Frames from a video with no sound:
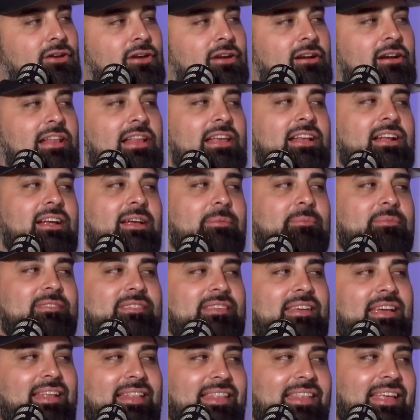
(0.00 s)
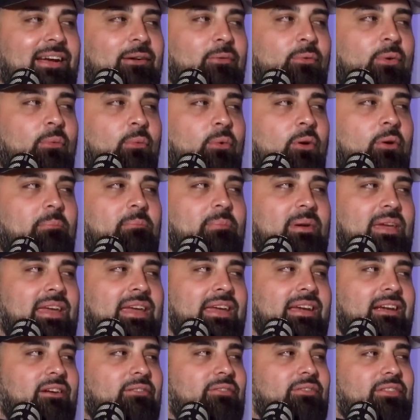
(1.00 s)
you're a little upset that we won't be
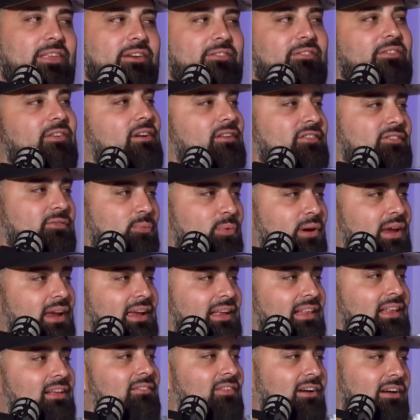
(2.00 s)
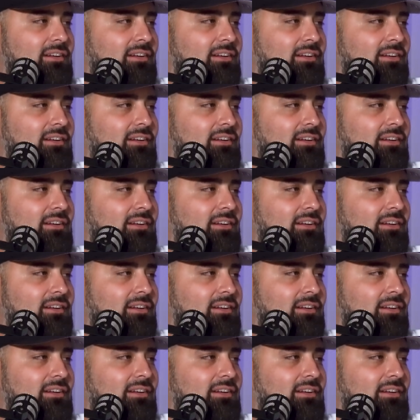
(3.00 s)
here the first weekend of